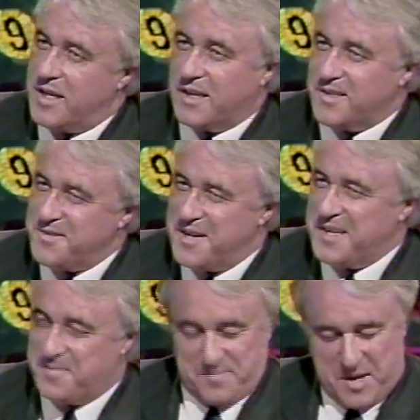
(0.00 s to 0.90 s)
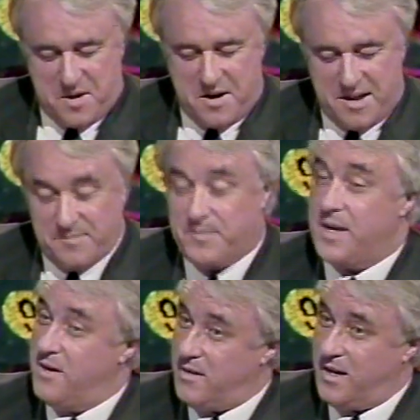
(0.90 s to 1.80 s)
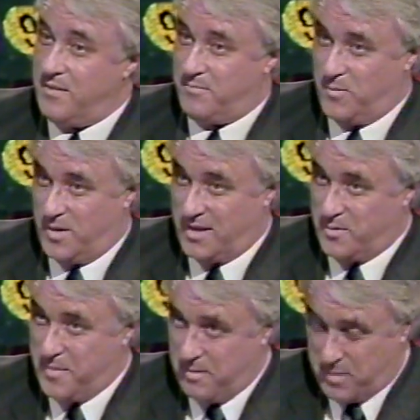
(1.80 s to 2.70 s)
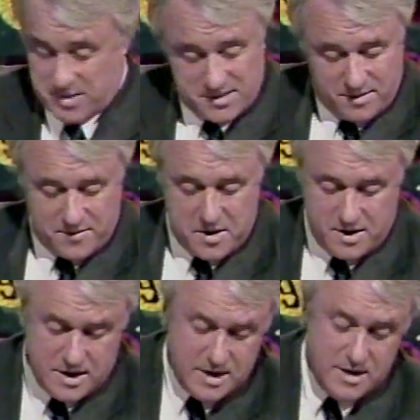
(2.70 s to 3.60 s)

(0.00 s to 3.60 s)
things, yeah. right? All right. Okay. Well, let's remain positive here.